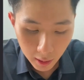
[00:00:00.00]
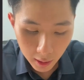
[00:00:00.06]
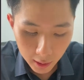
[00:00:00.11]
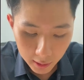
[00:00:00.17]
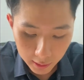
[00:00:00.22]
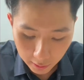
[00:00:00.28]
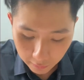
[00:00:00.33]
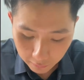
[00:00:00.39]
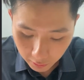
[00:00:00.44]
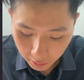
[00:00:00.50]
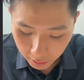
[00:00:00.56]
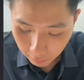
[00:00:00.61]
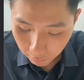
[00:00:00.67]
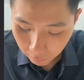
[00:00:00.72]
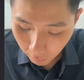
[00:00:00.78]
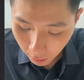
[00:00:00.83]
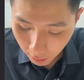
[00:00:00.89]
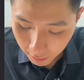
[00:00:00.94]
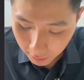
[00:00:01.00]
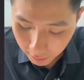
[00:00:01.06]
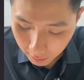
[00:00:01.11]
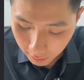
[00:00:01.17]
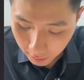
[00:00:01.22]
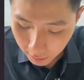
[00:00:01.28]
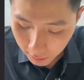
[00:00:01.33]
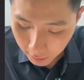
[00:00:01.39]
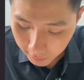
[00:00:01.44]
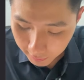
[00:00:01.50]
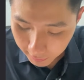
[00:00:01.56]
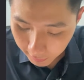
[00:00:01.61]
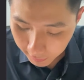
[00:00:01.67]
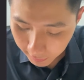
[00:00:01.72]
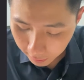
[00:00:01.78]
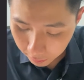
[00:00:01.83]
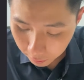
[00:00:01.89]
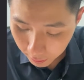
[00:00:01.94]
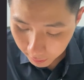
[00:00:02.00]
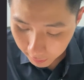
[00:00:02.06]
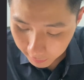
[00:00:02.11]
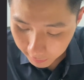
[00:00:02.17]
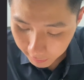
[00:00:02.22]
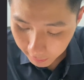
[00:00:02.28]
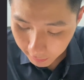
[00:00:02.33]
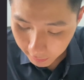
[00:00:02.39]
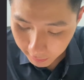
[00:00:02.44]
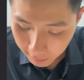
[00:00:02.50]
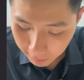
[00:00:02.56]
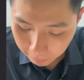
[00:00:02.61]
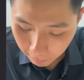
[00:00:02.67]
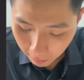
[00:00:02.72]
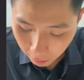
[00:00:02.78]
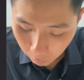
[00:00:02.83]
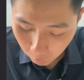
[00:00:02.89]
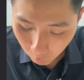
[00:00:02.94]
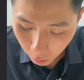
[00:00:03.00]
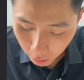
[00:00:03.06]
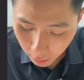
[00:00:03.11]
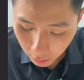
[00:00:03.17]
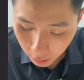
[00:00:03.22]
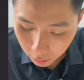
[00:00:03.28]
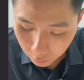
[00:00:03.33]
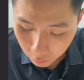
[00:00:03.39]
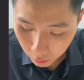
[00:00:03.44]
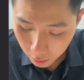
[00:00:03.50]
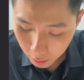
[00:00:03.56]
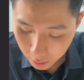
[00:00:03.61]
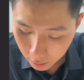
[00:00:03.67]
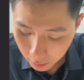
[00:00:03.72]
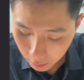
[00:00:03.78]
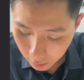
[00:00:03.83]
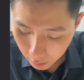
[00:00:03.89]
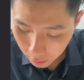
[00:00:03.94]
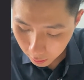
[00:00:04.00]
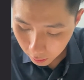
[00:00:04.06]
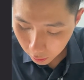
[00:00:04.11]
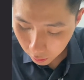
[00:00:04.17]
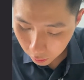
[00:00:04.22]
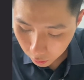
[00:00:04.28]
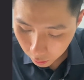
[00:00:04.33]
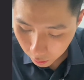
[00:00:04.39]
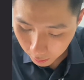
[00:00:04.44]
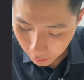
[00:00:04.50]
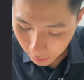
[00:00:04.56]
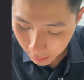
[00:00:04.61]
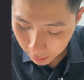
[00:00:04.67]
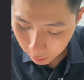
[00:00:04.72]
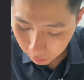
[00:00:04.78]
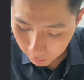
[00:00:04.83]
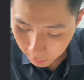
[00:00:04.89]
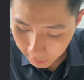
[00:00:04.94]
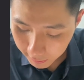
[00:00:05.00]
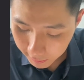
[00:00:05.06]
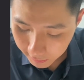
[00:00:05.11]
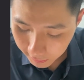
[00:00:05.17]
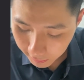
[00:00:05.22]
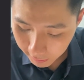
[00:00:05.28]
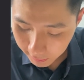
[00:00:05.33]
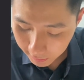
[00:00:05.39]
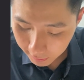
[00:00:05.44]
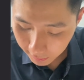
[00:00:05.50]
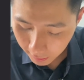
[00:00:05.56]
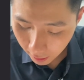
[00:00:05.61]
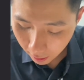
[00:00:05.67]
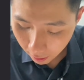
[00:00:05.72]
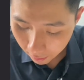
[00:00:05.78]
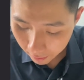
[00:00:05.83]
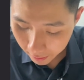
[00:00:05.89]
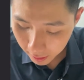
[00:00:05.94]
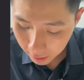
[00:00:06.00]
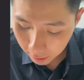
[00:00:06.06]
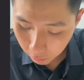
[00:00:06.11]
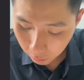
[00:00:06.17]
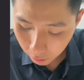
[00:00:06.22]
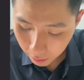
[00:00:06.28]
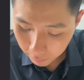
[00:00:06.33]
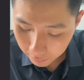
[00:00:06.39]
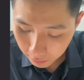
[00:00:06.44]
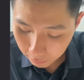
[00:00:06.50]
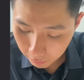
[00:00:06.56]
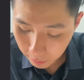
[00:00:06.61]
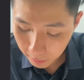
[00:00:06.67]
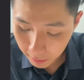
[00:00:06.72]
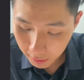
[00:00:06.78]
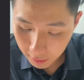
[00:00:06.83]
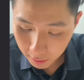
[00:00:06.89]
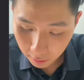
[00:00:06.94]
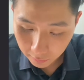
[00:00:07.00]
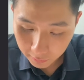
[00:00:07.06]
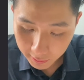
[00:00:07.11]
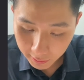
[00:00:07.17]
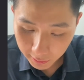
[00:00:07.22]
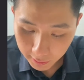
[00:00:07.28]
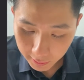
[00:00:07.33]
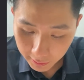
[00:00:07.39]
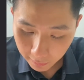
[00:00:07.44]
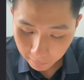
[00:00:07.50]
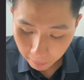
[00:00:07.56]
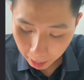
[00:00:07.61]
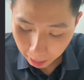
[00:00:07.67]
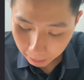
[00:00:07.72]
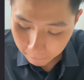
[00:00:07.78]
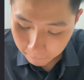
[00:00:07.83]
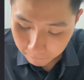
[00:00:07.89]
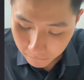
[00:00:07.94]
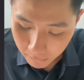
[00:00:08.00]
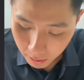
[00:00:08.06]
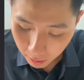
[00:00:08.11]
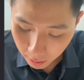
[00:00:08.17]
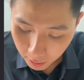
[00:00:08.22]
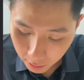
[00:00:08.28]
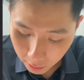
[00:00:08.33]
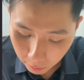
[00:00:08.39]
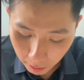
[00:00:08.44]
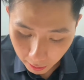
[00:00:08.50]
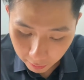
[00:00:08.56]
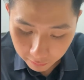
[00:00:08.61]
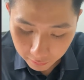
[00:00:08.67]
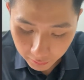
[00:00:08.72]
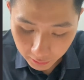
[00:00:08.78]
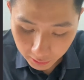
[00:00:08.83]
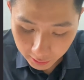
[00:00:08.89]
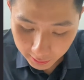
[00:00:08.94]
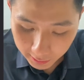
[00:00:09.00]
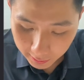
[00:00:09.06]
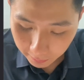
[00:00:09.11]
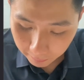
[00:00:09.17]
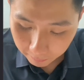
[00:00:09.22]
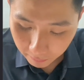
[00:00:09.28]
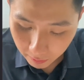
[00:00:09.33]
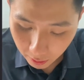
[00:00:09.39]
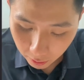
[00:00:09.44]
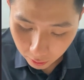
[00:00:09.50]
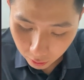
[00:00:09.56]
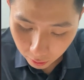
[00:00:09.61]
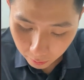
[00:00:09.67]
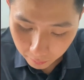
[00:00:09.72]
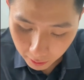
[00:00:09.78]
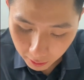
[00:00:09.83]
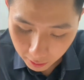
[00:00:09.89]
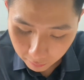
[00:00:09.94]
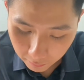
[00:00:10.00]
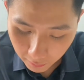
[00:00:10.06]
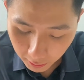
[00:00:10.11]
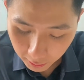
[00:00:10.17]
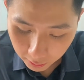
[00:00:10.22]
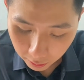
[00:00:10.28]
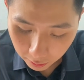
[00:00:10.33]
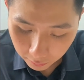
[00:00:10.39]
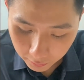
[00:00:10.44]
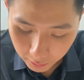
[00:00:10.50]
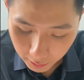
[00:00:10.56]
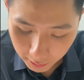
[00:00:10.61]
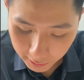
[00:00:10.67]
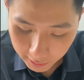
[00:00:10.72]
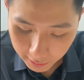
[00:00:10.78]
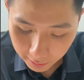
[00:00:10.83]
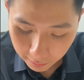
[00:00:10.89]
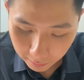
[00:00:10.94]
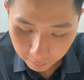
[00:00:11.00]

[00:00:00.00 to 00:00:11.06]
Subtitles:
So if you divide 606 by 100, you should get only 6 with the remainder of 6. So my first should be the value of this.